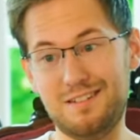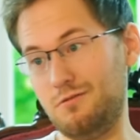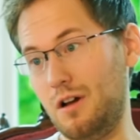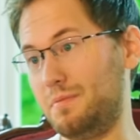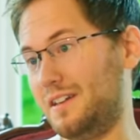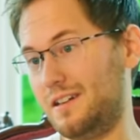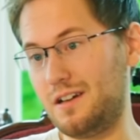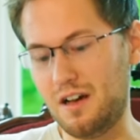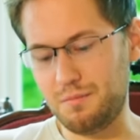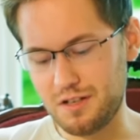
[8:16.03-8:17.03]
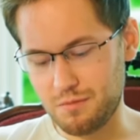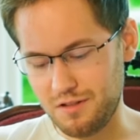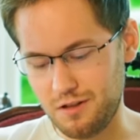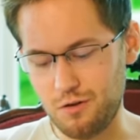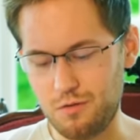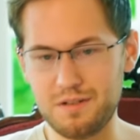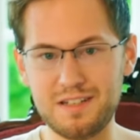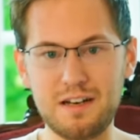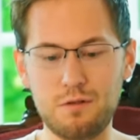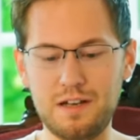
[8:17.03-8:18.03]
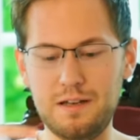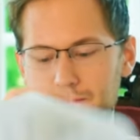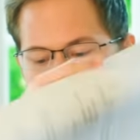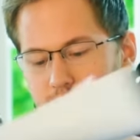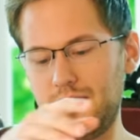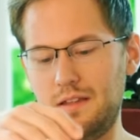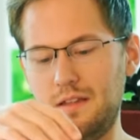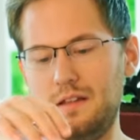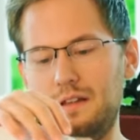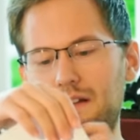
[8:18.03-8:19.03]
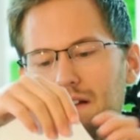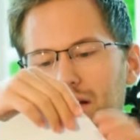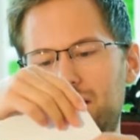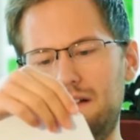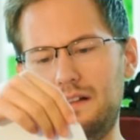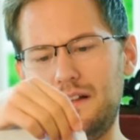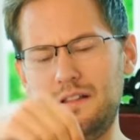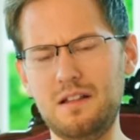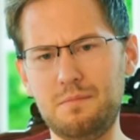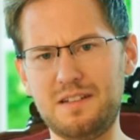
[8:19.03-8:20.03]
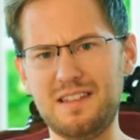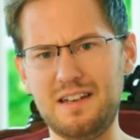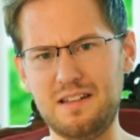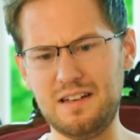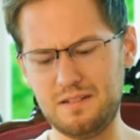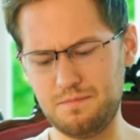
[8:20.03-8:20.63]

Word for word: drop it in the comments below. But anyway, a little bit then that